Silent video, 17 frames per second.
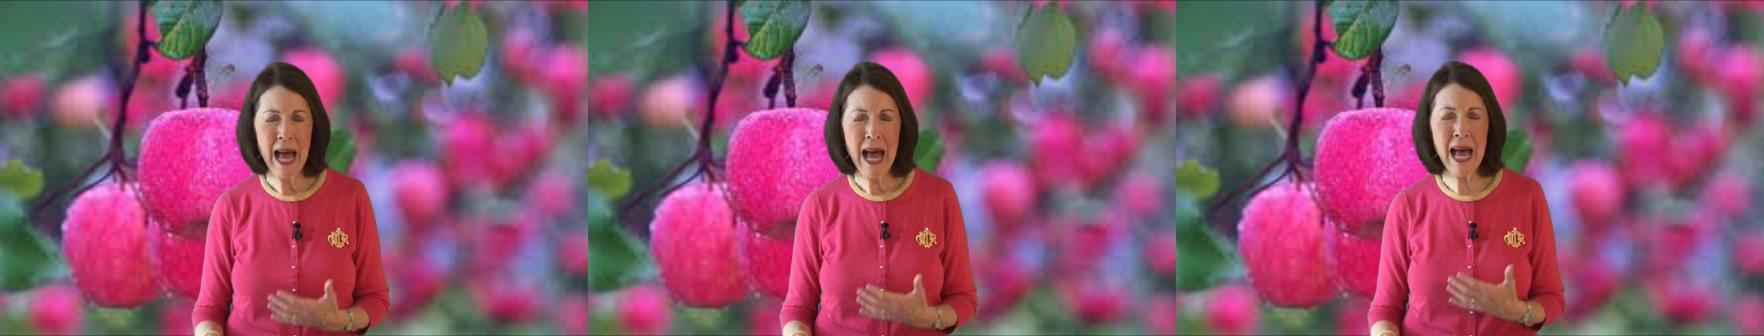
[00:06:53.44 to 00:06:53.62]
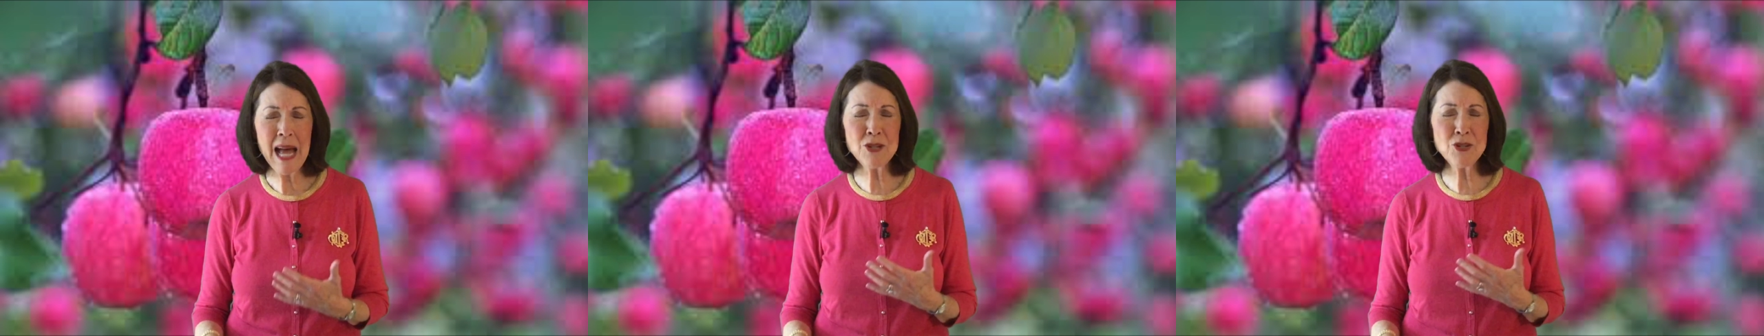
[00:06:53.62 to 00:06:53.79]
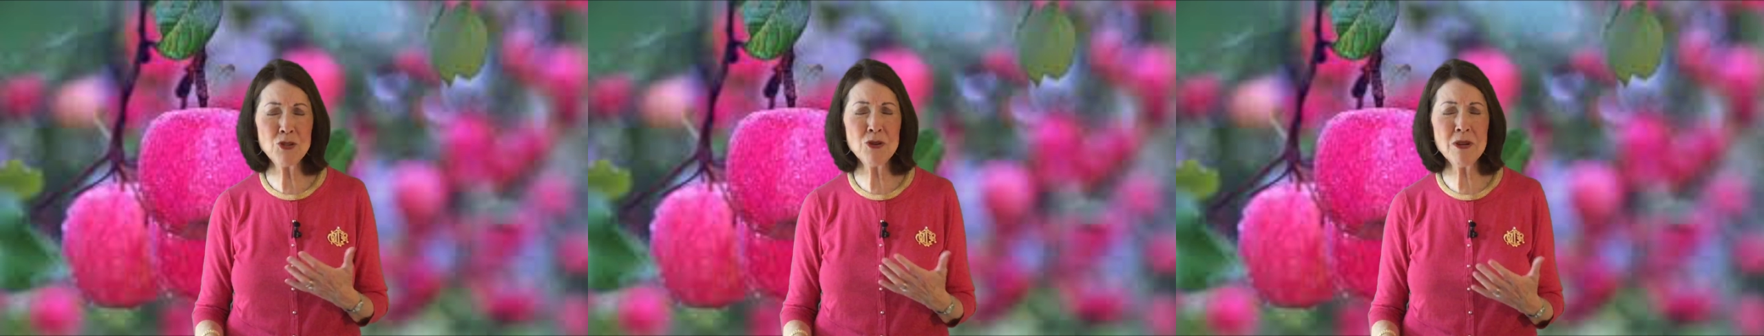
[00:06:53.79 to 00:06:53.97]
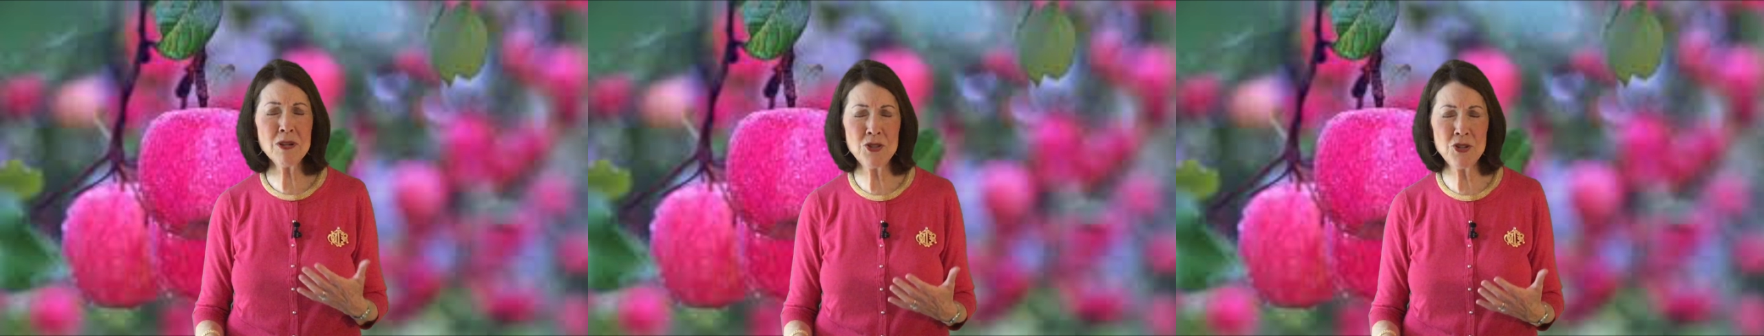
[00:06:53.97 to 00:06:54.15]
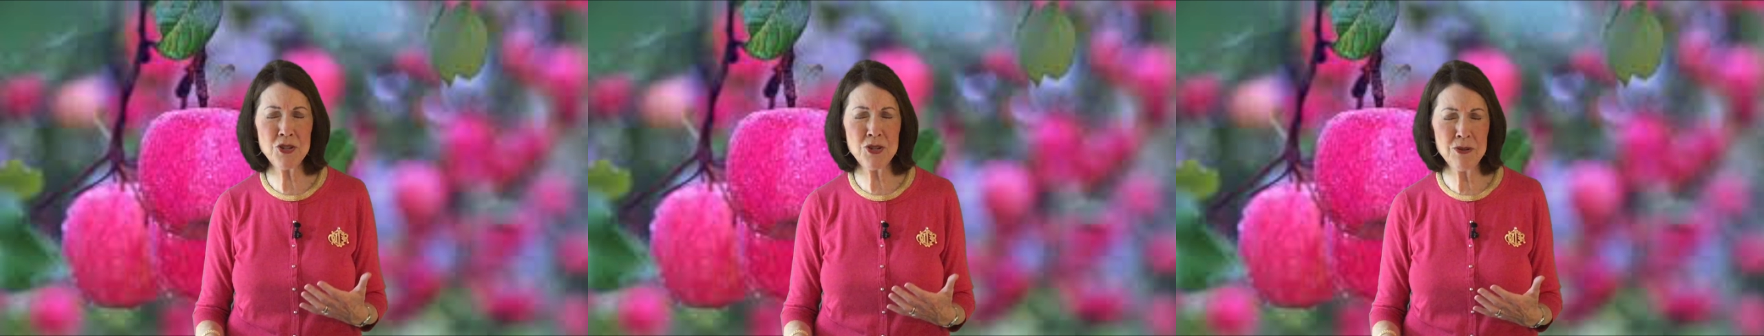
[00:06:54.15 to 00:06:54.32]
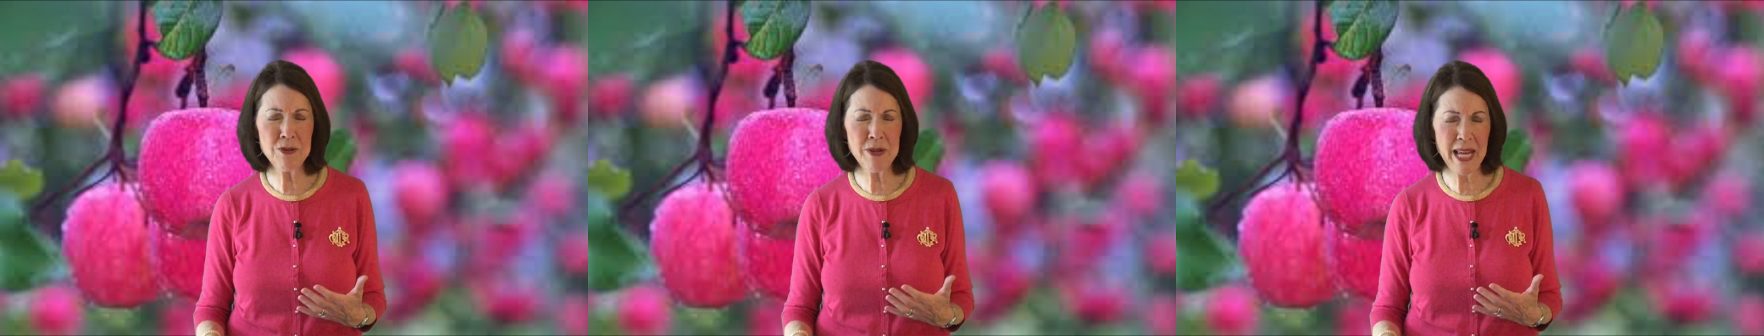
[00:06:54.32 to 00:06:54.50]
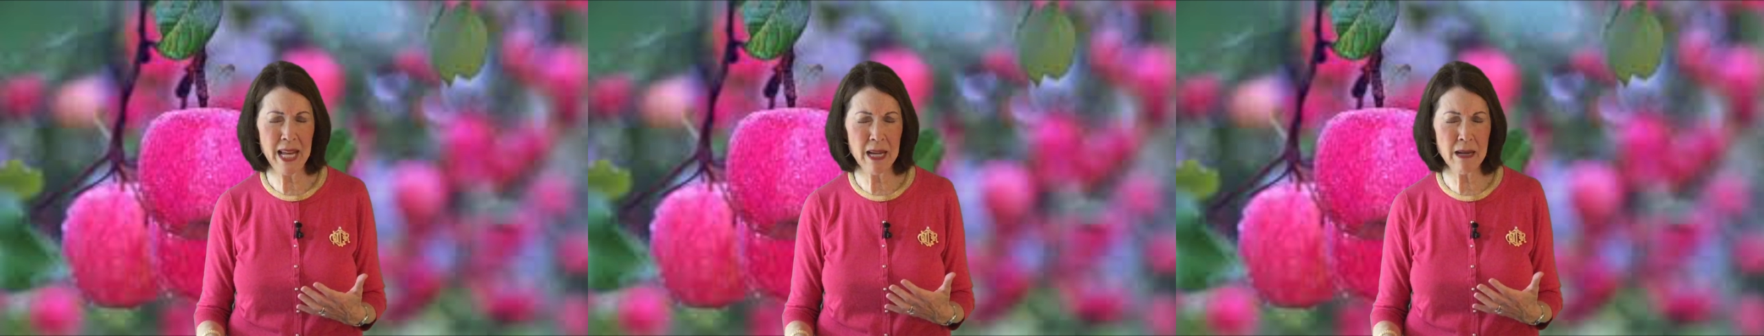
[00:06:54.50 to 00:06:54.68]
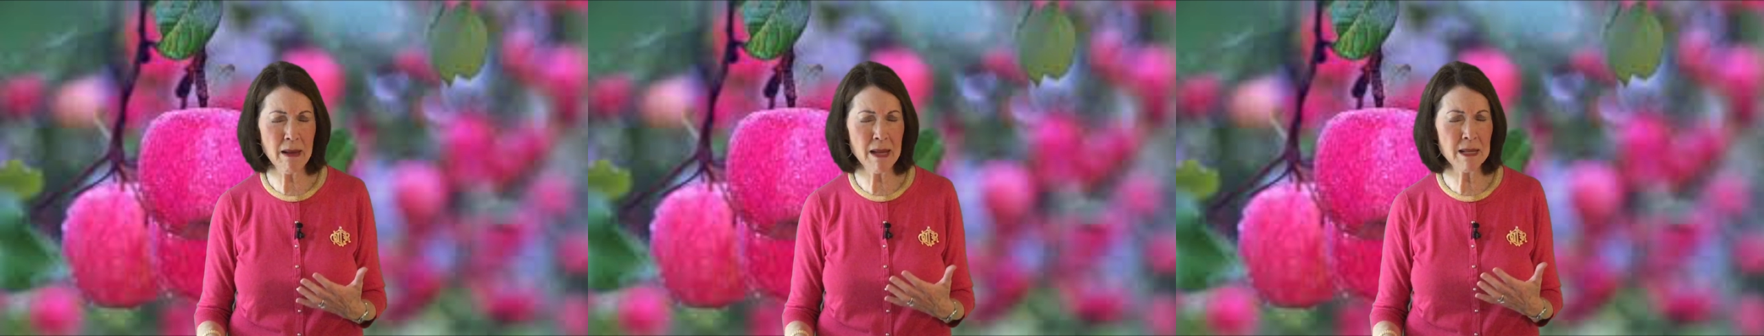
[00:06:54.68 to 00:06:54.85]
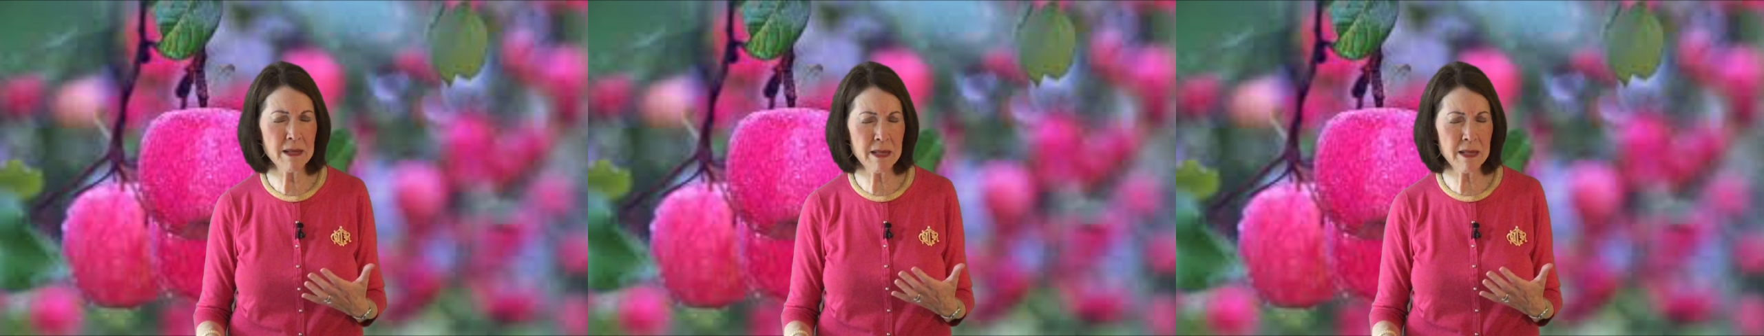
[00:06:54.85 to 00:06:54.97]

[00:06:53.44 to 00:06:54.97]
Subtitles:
I trust You now as